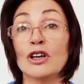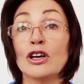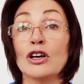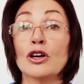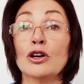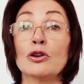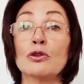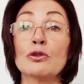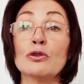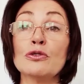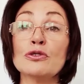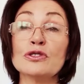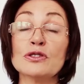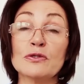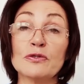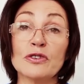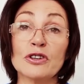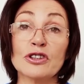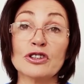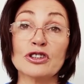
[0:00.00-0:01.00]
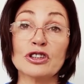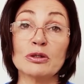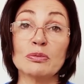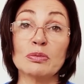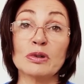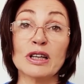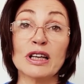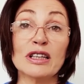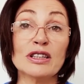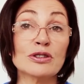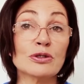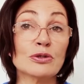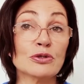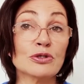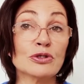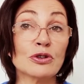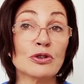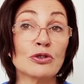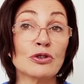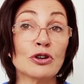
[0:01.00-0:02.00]
Crucifixion implants, also
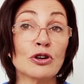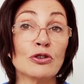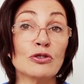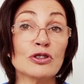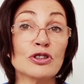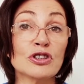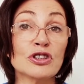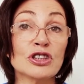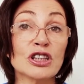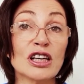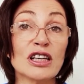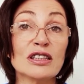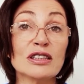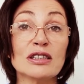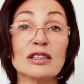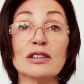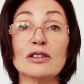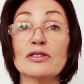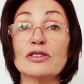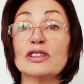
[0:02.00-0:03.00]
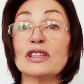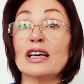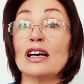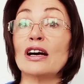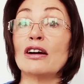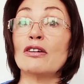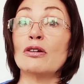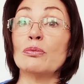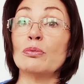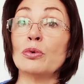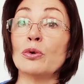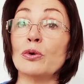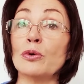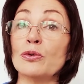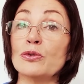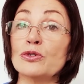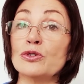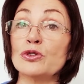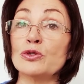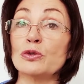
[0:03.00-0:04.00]
known as J seals, are important
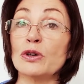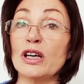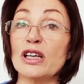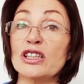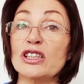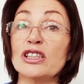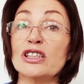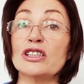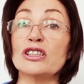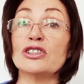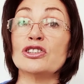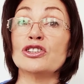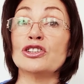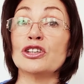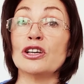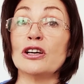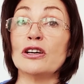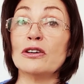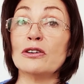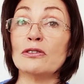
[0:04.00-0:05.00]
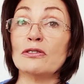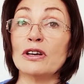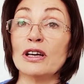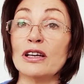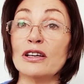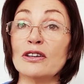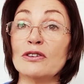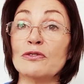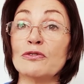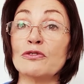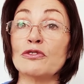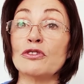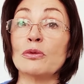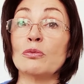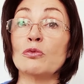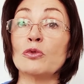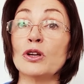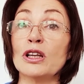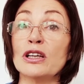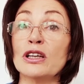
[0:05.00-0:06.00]
structures generated from
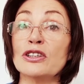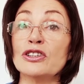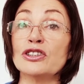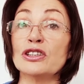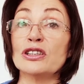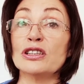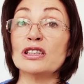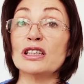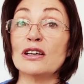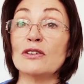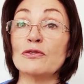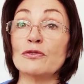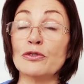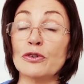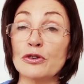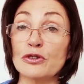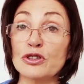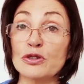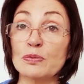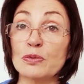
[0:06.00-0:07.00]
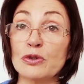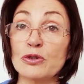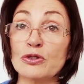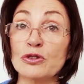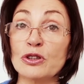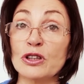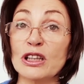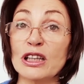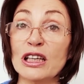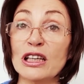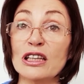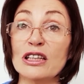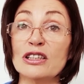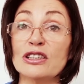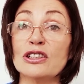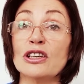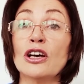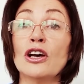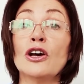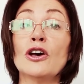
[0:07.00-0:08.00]
religions and false spiritual leaders
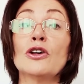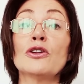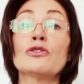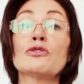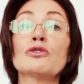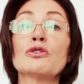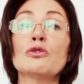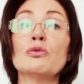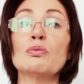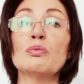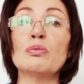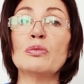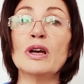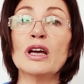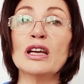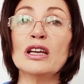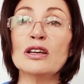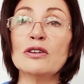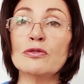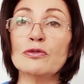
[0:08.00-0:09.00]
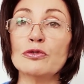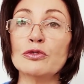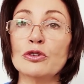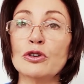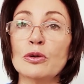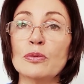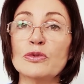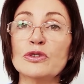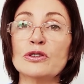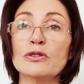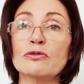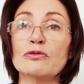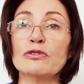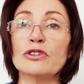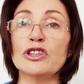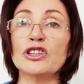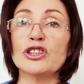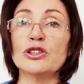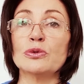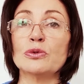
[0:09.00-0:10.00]
through many forms of
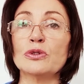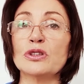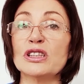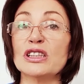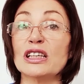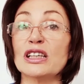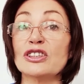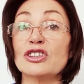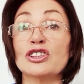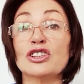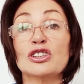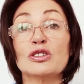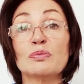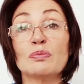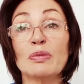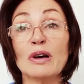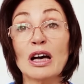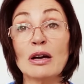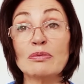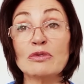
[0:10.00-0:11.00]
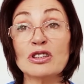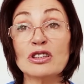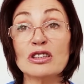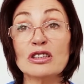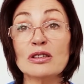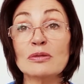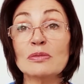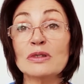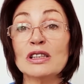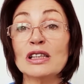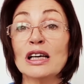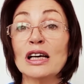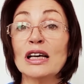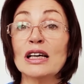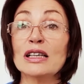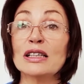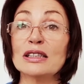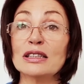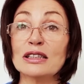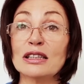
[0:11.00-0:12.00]
rituals such as baptisms,
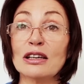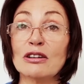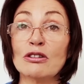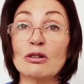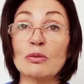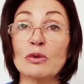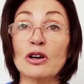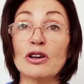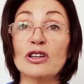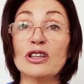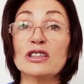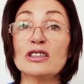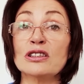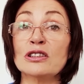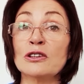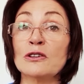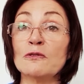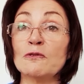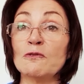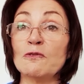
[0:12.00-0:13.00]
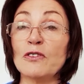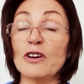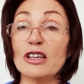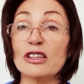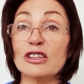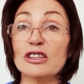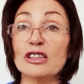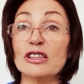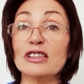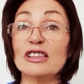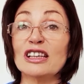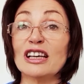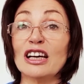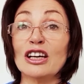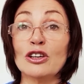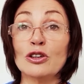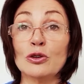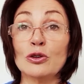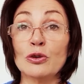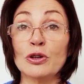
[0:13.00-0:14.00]
ceremonies, confessions,
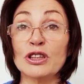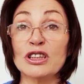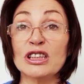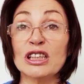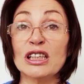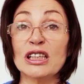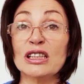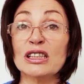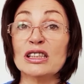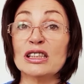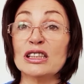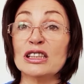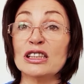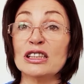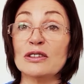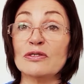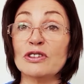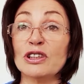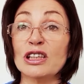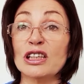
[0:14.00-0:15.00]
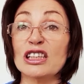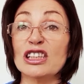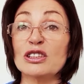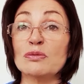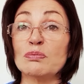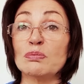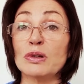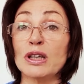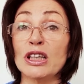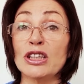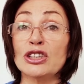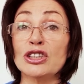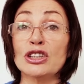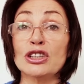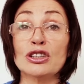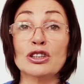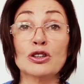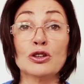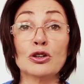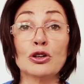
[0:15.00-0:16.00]
anointings, certificates, pledges,
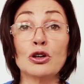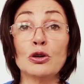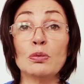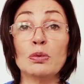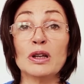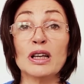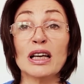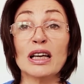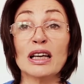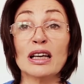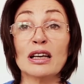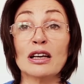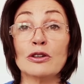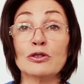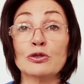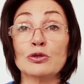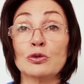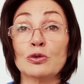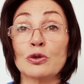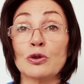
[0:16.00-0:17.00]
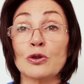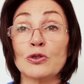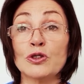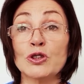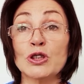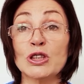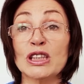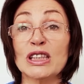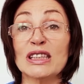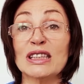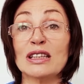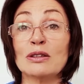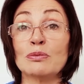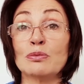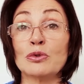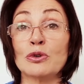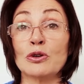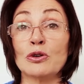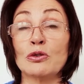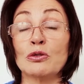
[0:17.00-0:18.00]
global and cultural consciousness, and
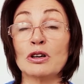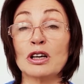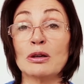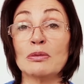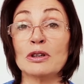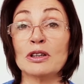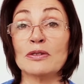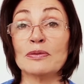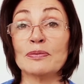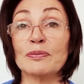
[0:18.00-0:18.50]
programming.